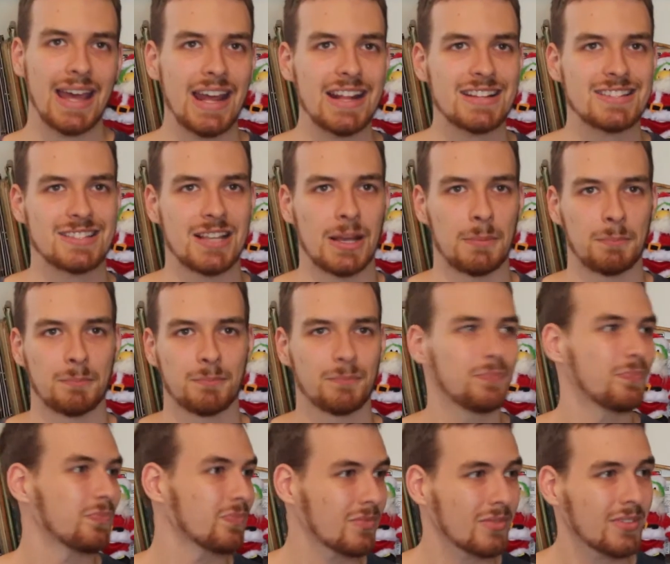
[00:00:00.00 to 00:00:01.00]
It's
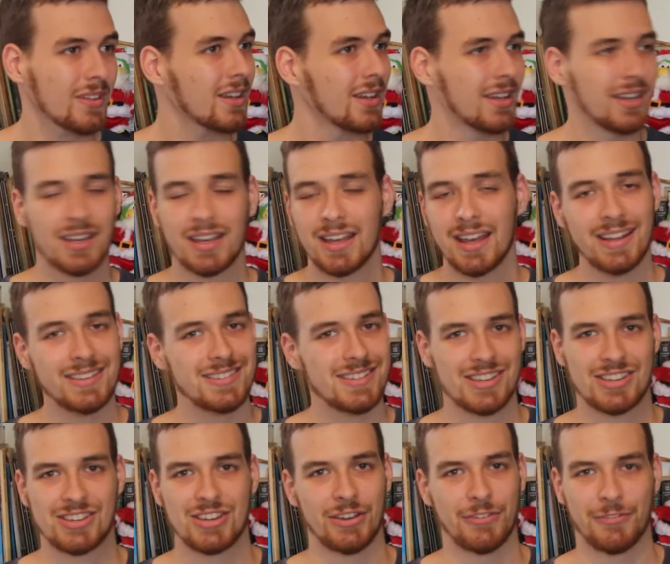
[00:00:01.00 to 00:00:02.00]
a
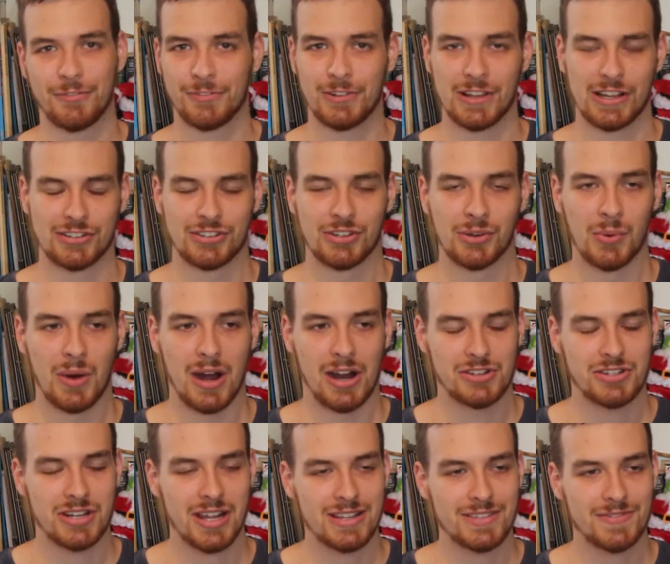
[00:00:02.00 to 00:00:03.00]
good flick to
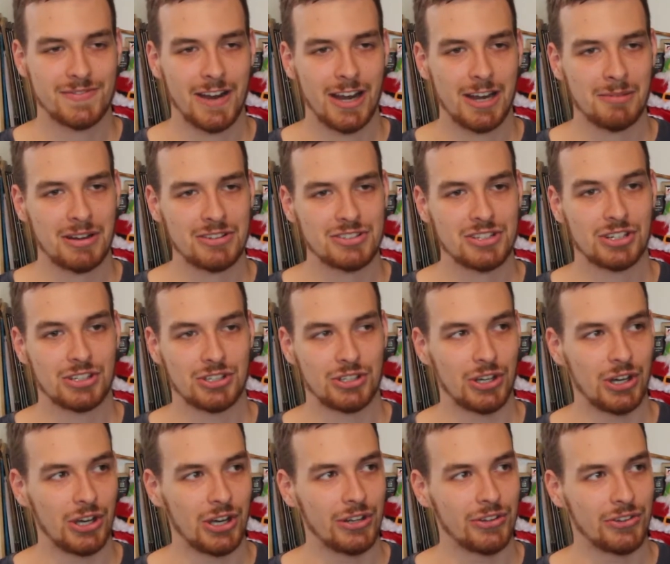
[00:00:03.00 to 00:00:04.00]
watch, it's very much a
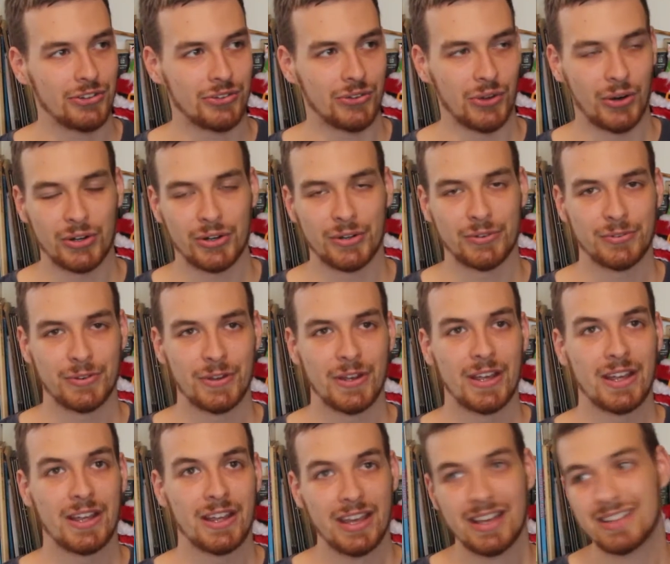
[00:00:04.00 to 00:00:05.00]
good sort of,
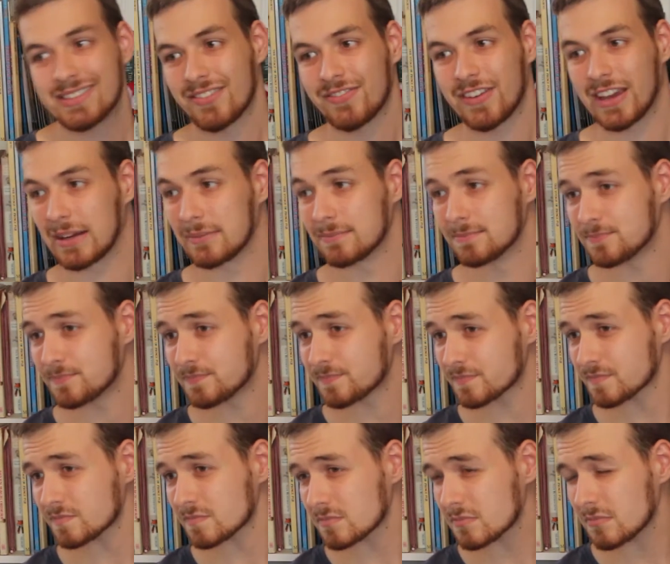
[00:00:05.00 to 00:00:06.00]
here's the thing,
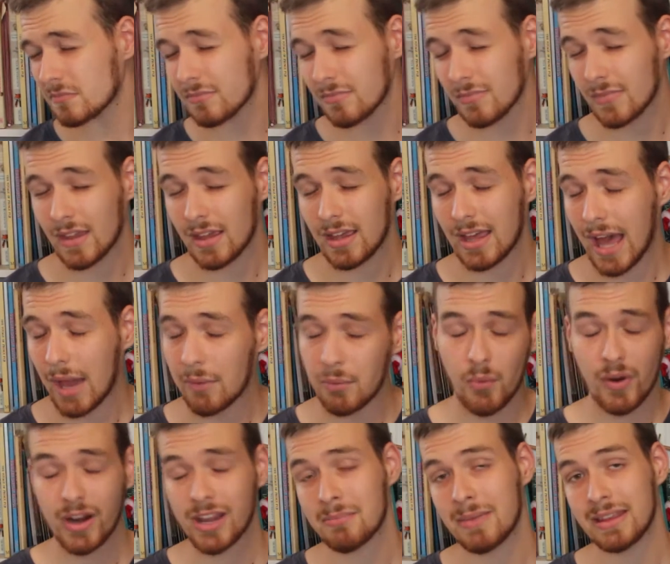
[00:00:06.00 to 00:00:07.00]
I
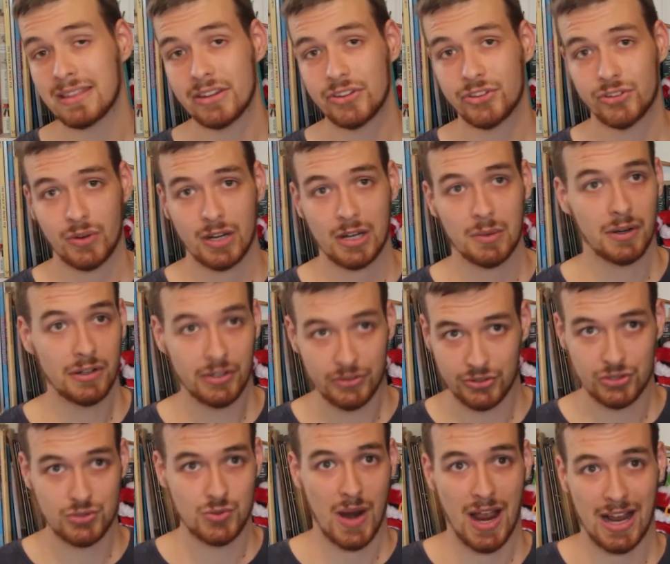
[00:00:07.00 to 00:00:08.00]
would recommend this to anyone
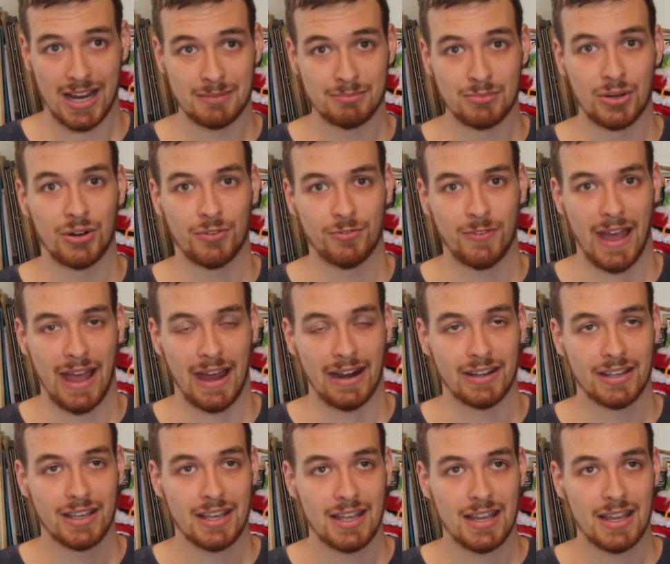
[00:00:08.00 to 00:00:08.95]
who's a Dragon Ball fan.